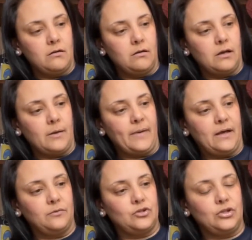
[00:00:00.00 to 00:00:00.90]

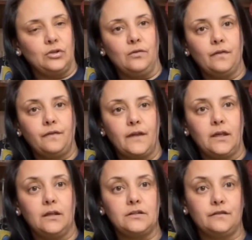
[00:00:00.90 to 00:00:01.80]
about
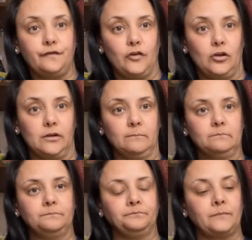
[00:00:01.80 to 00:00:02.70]
2/3 full.
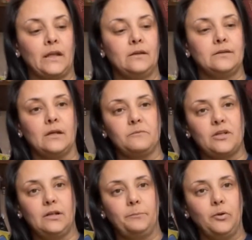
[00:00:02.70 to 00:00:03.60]
So I'm just
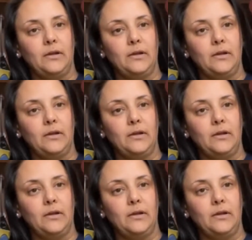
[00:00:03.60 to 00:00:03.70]
going to pull it